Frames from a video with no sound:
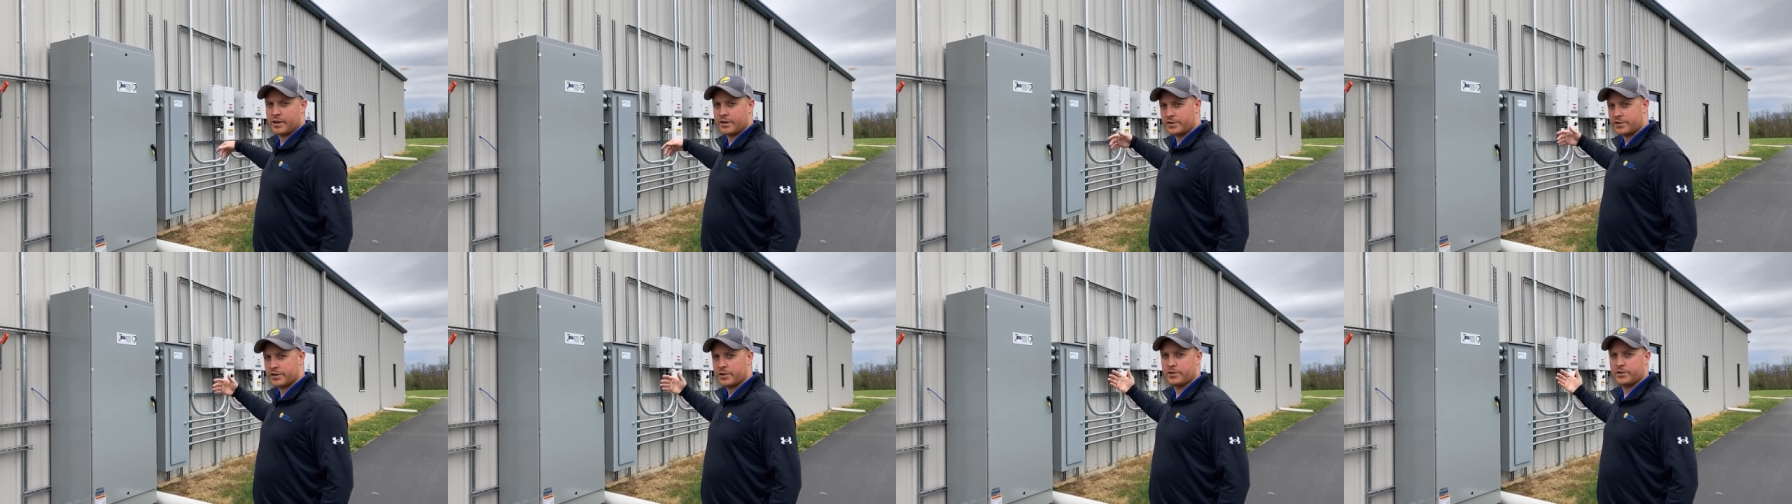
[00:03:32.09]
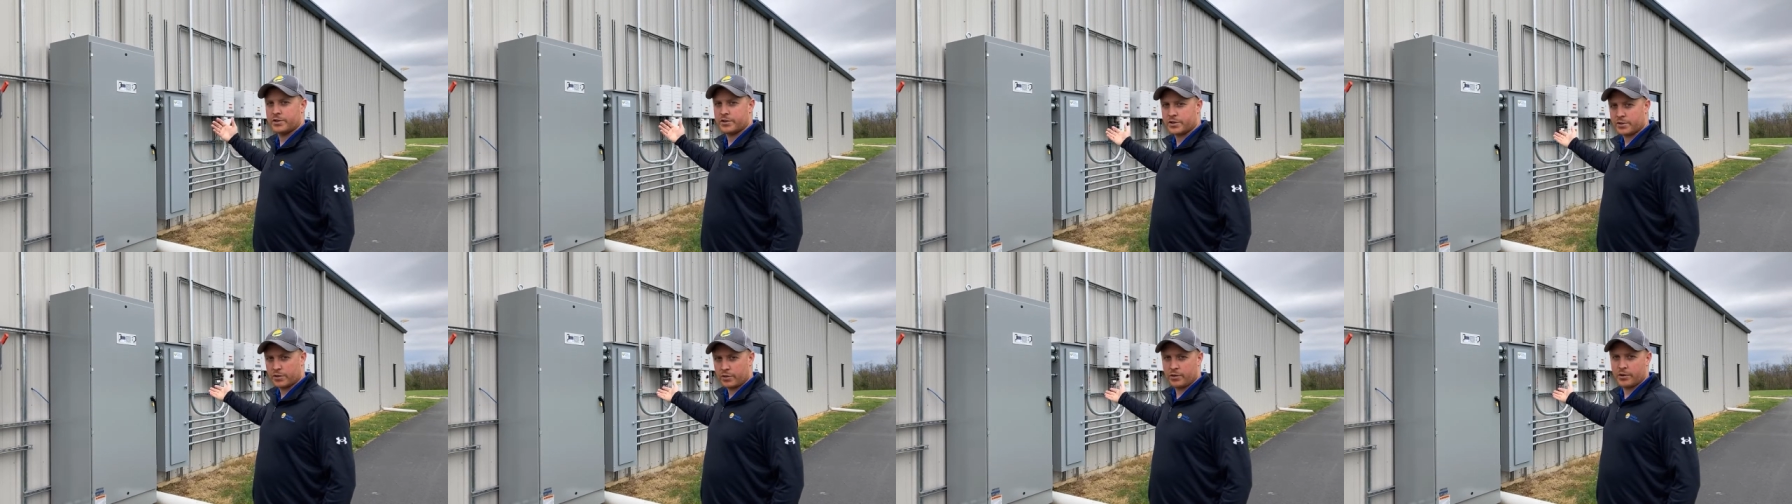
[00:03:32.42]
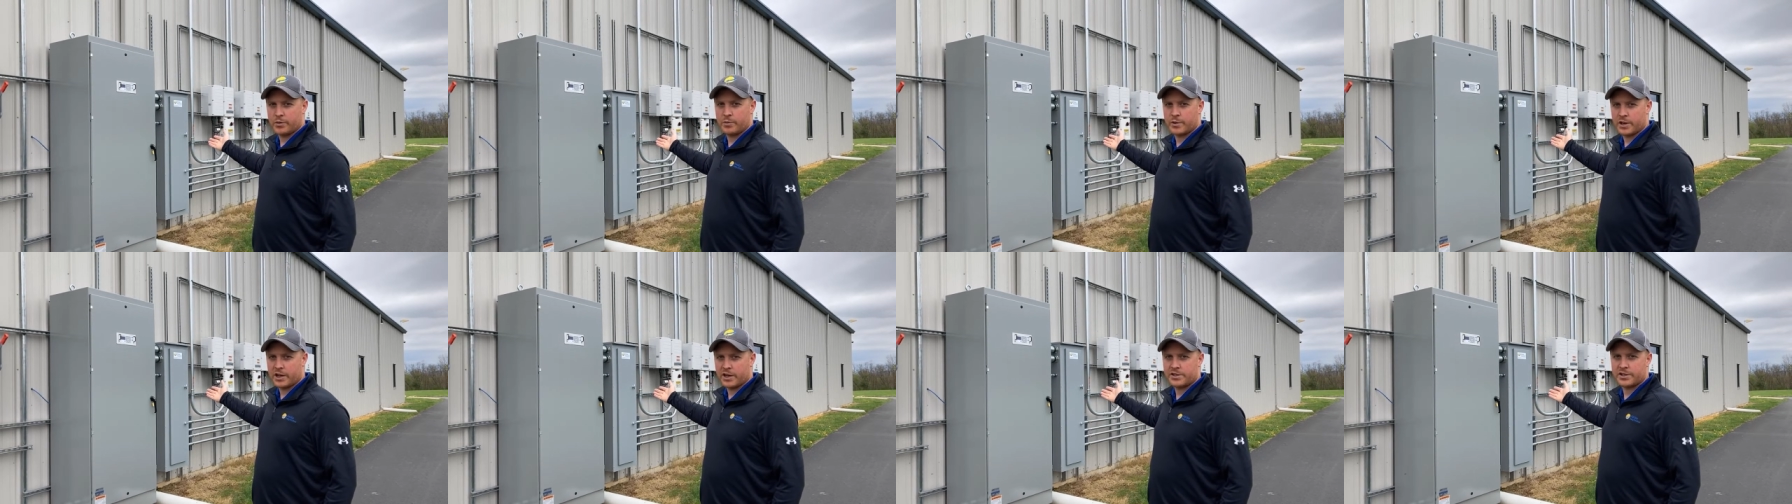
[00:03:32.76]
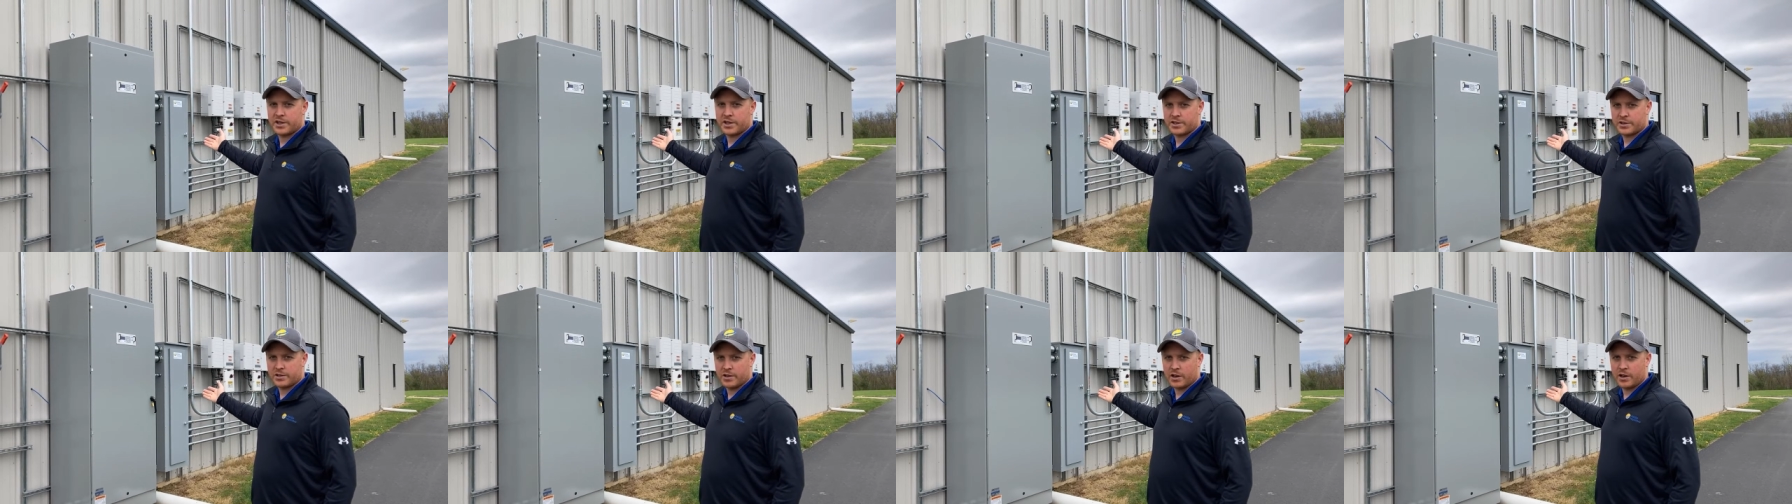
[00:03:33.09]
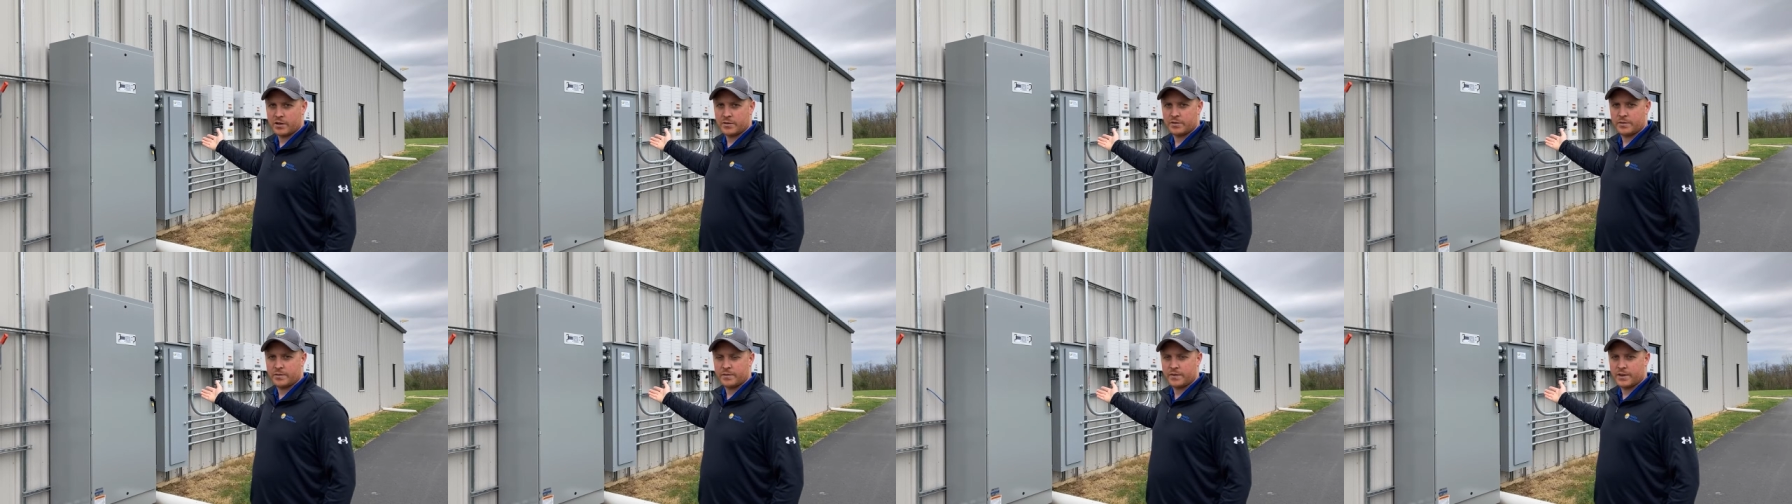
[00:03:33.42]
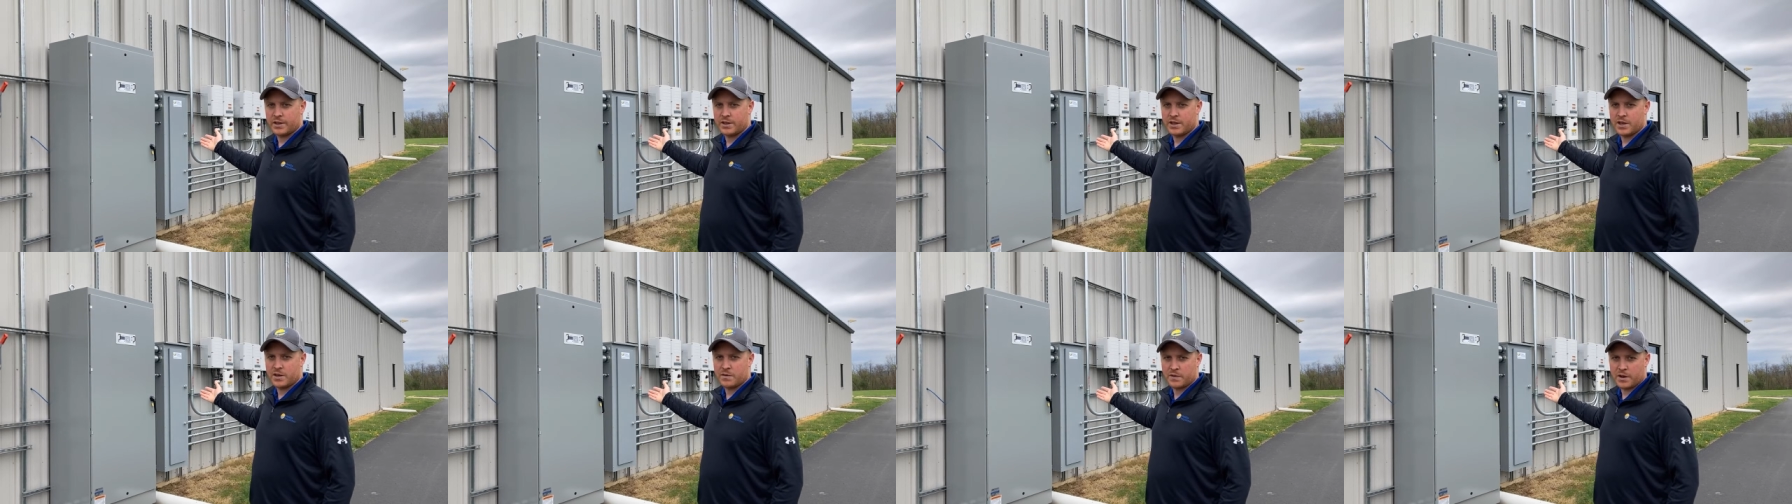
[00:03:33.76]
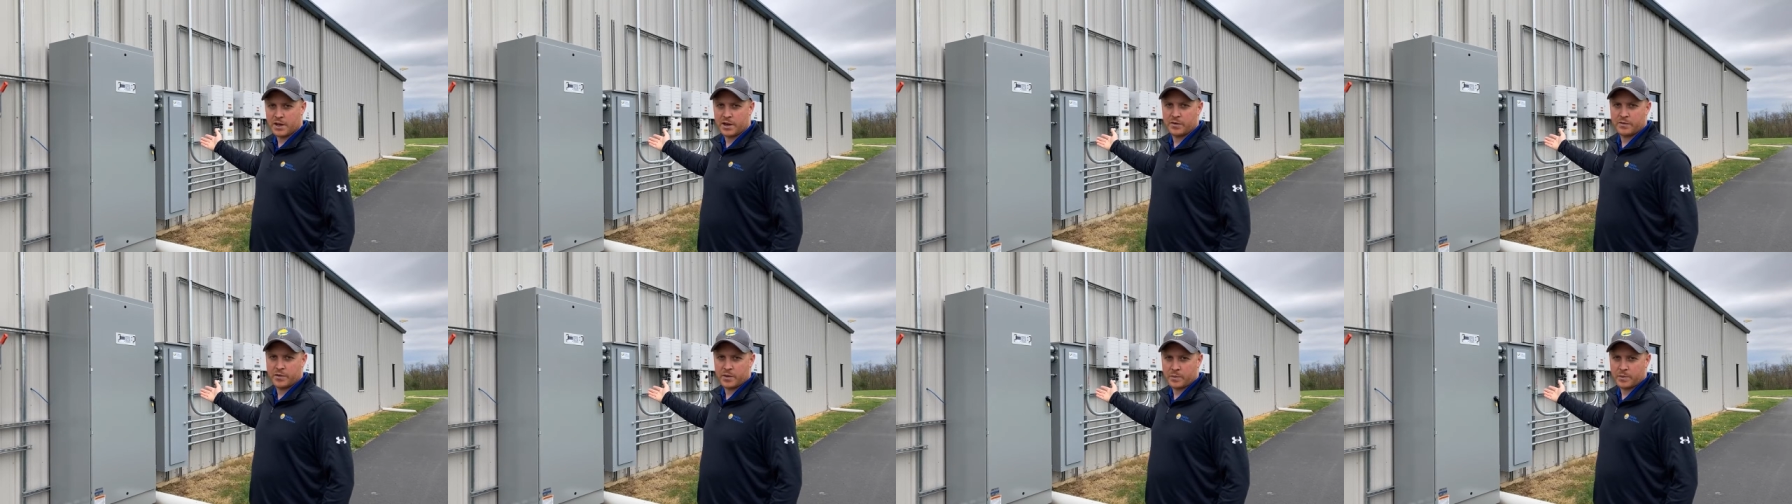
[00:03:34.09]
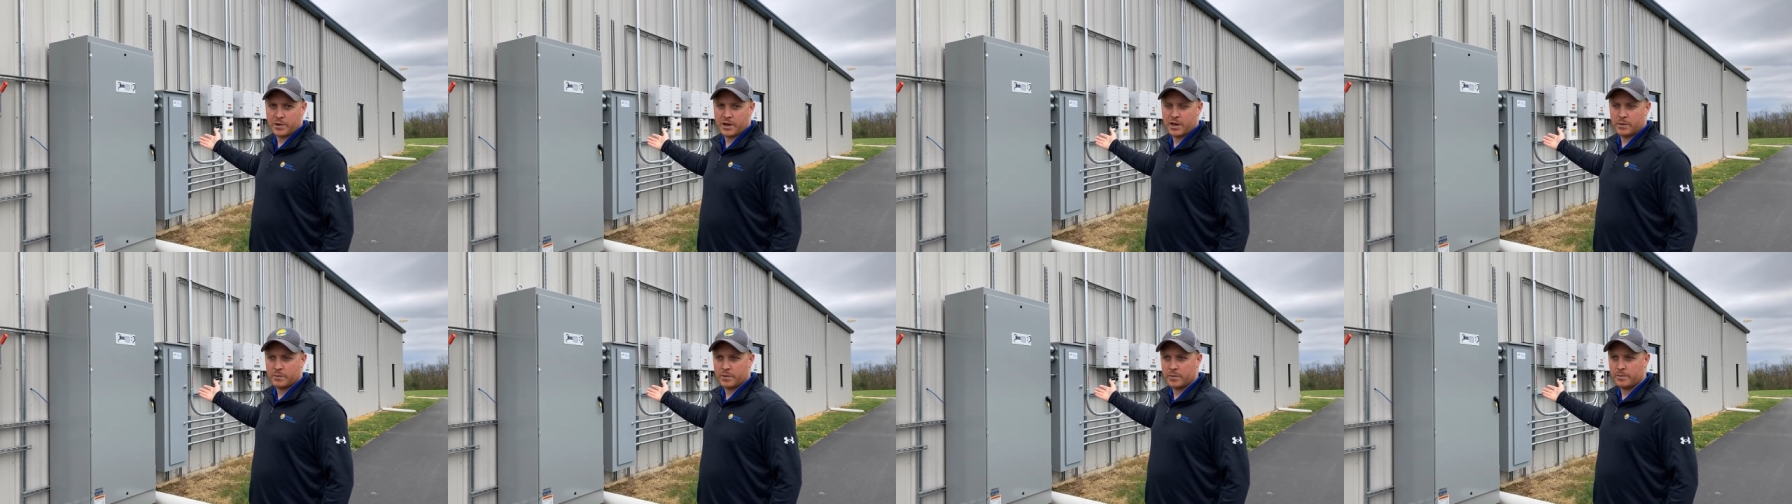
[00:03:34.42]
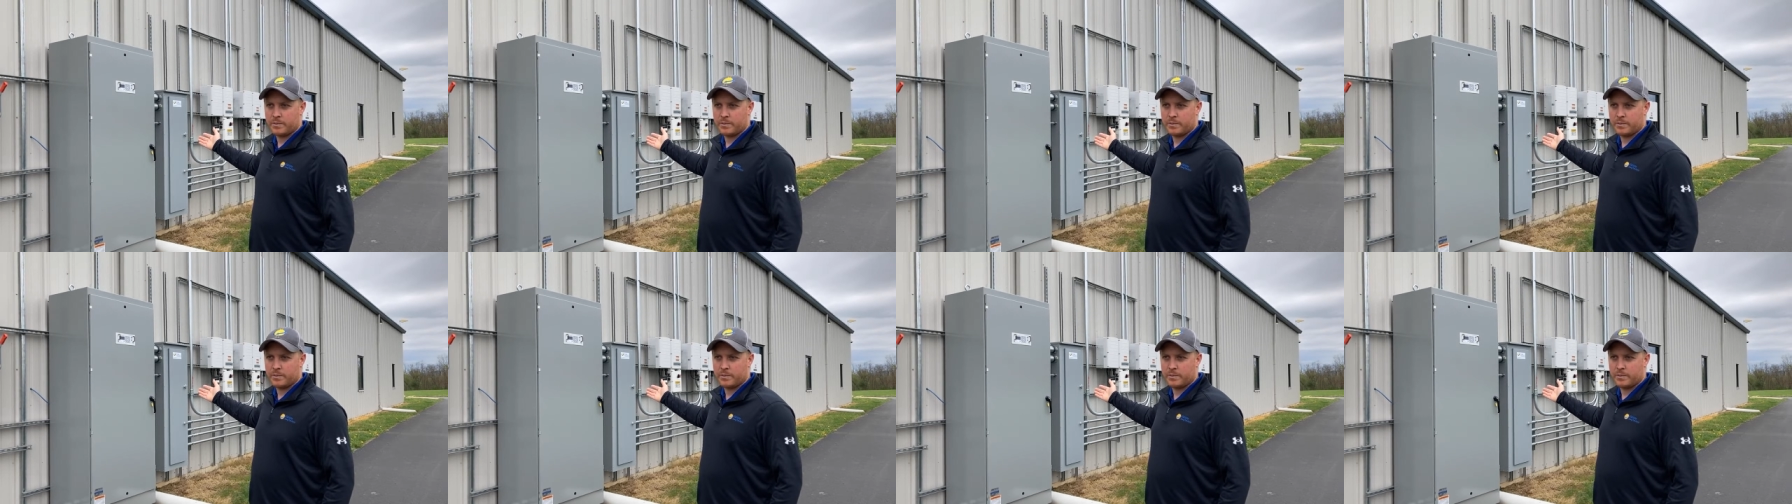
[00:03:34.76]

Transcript: and turn the solar project off in the event of a problem.